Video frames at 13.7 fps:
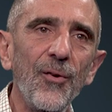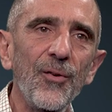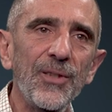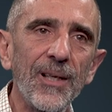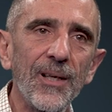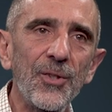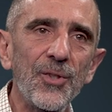
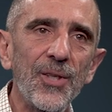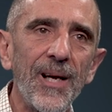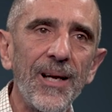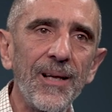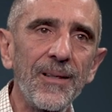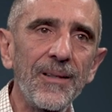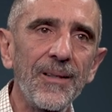losing her
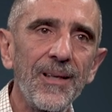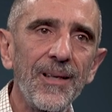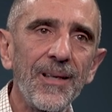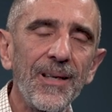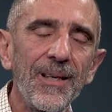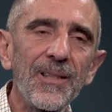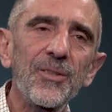child
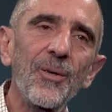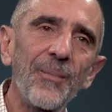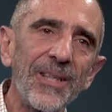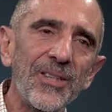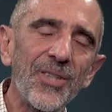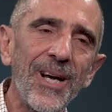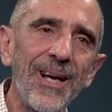is so
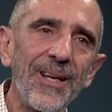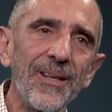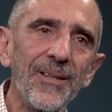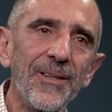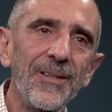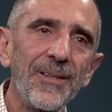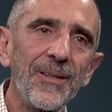much higher.